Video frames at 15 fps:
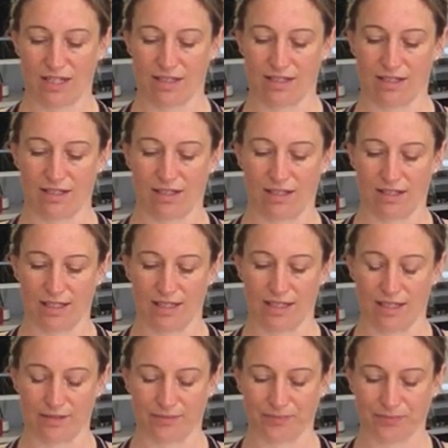is slightly
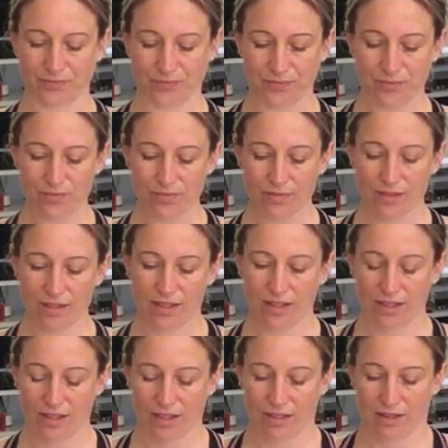down.
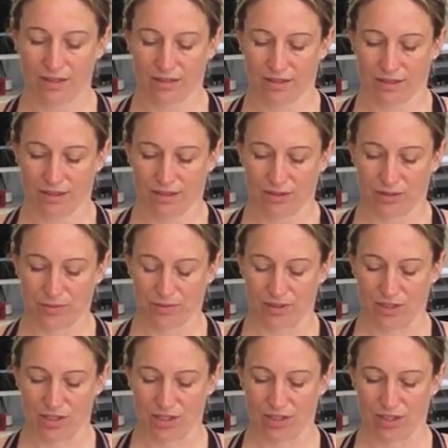I just want
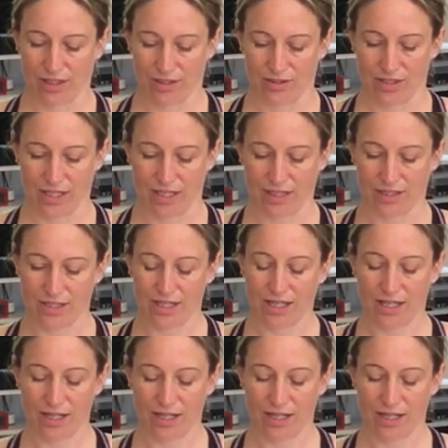you to notice